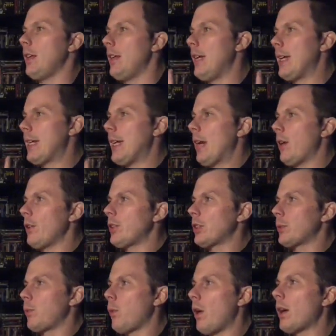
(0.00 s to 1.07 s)
And Carrie
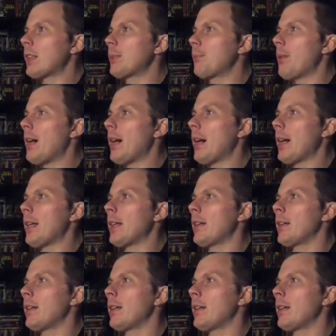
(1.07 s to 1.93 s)
just walks by